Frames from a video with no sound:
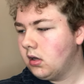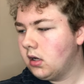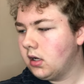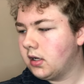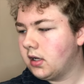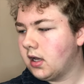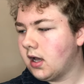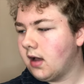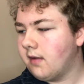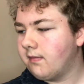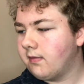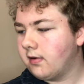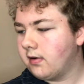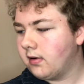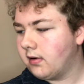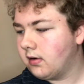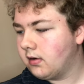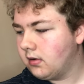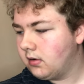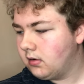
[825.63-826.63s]
a
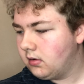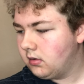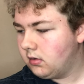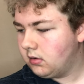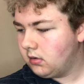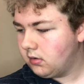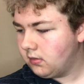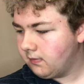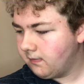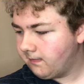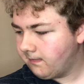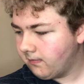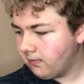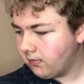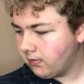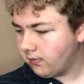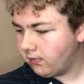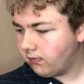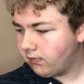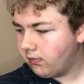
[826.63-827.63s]
cover
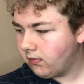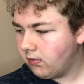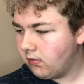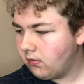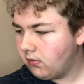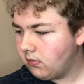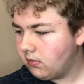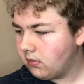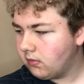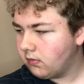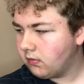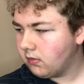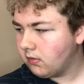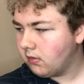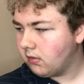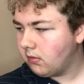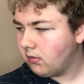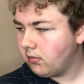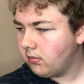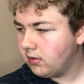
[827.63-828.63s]
for soon
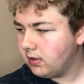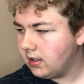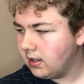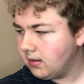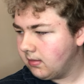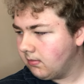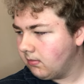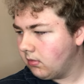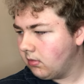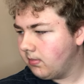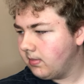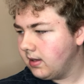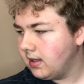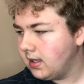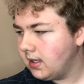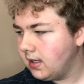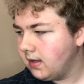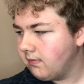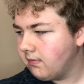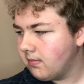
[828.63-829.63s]
so we will
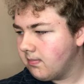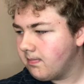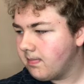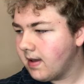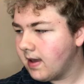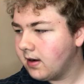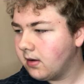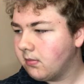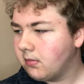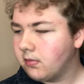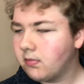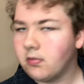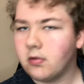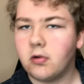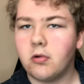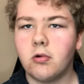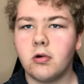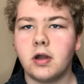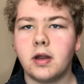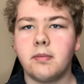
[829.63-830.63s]
be even better with
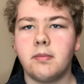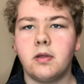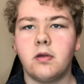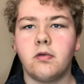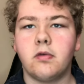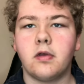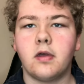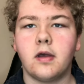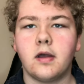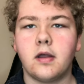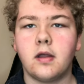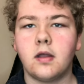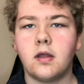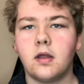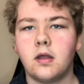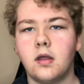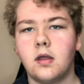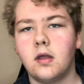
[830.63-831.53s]
recording music